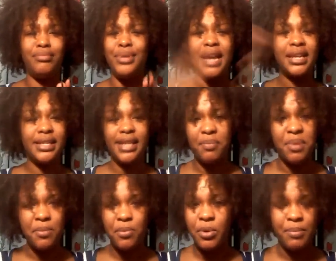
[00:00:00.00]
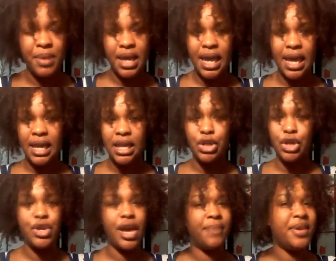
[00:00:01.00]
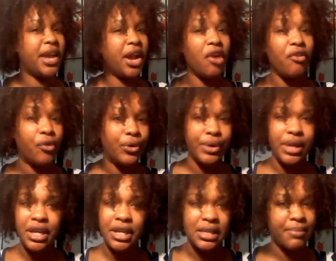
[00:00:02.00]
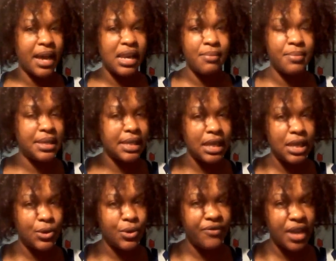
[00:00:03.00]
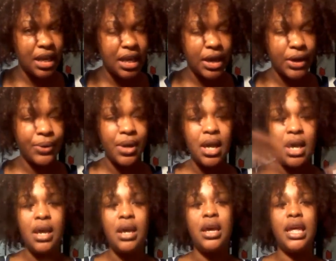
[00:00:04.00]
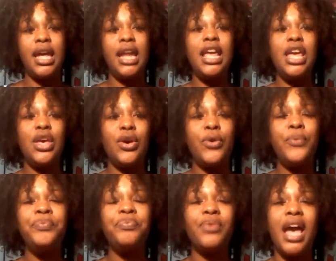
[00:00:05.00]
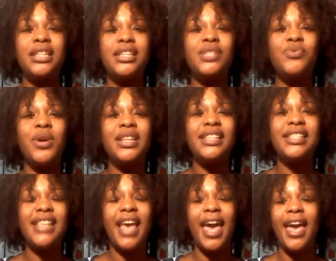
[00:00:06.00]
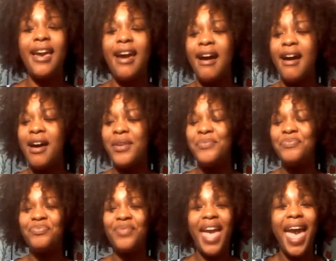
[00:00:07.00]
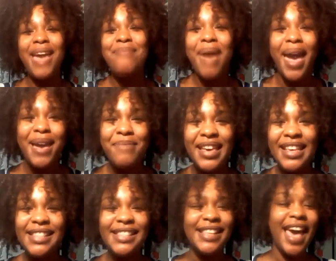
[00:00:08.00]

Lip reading: Not to say that people are big-headed. You got to be careful on here because somebody will be sending you a video. Anywho, I just want to say, hey, babies.